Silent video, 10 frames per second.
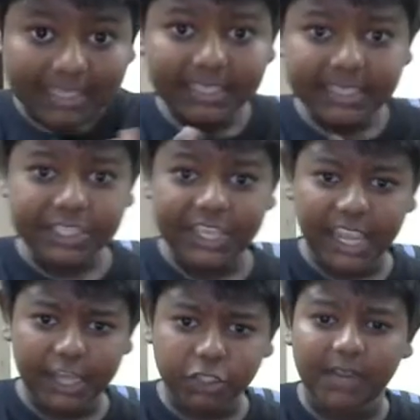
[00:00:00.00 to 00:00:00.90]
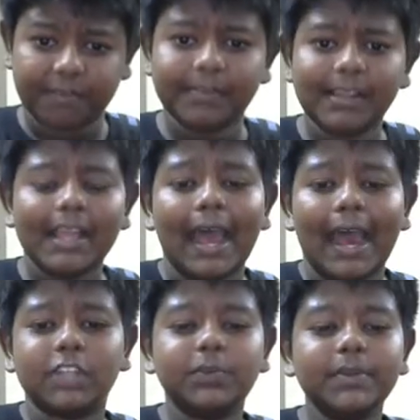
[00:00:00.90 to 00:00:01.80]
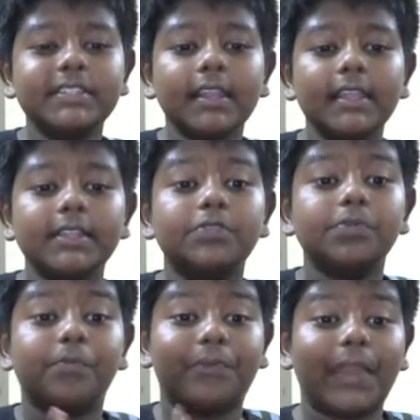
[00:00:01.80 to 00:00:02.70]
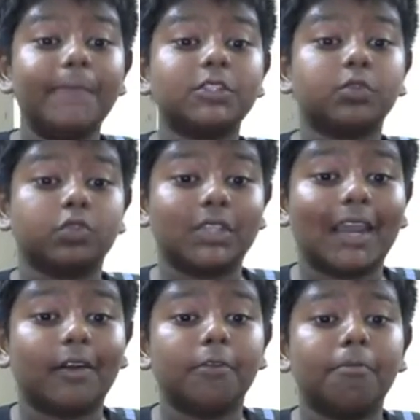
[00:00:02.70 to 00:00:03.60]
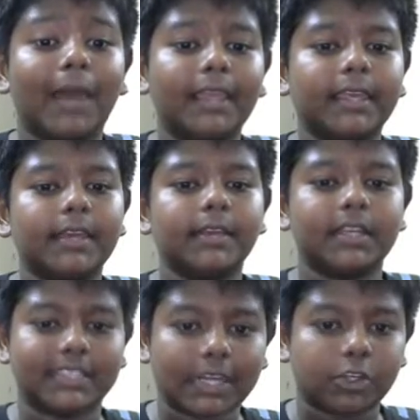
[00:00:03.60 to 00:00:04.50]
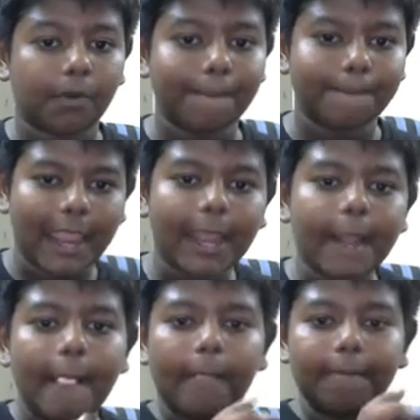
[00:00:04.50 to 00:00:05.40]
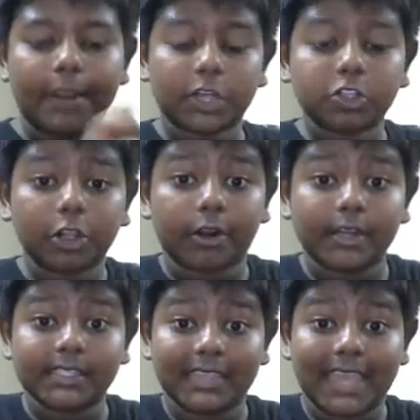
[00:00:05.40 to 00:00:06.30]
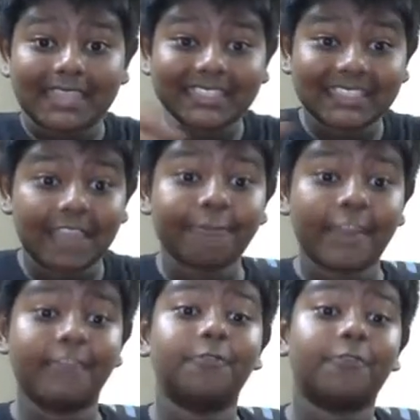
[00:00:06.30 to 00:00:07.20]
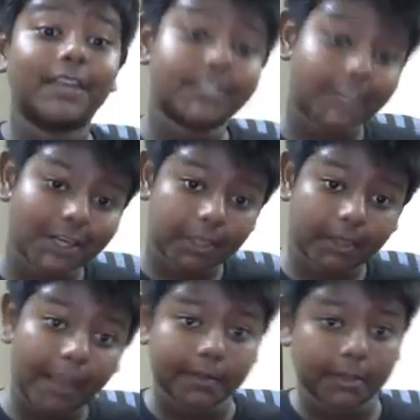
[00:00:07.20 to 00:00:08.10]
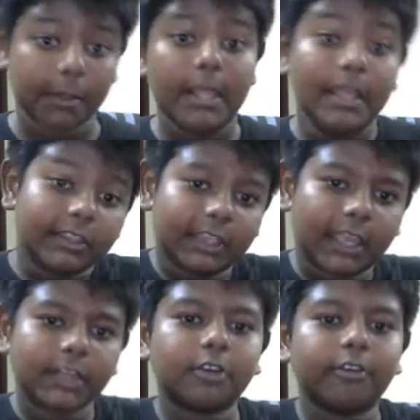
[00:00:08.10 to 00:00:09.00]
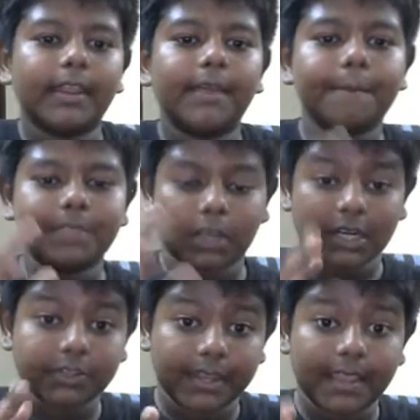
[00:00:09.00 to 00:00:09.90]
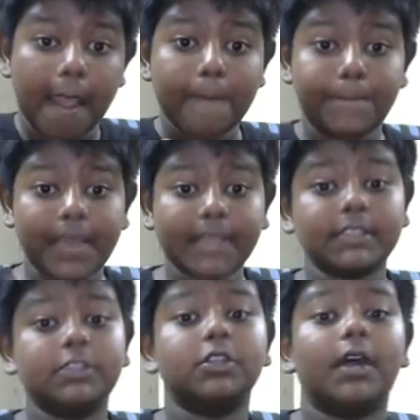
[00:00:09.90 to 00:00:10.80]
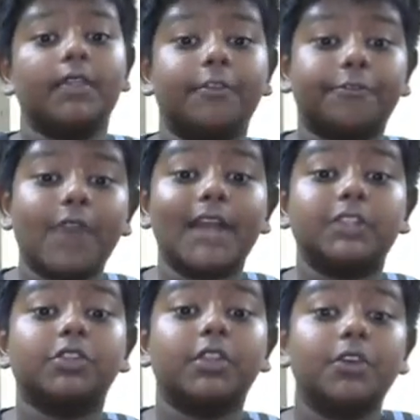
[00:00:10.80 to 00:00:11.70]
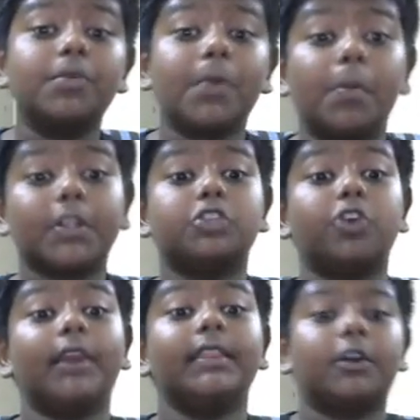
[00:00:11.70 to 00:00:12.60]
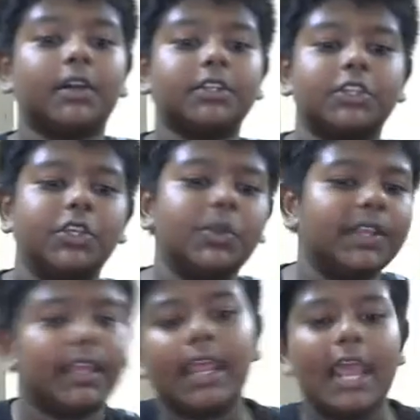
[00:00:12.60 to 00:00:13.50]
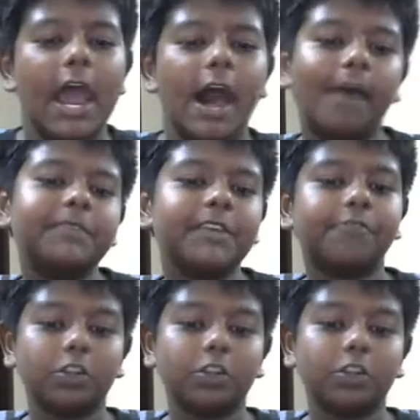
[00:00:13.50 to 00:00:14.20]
CHF. And Switzerland's famous secretive banking sector made the national currency a safe haven for international capital. The country pegged the franc to the euro when it joined the currency union, opting for a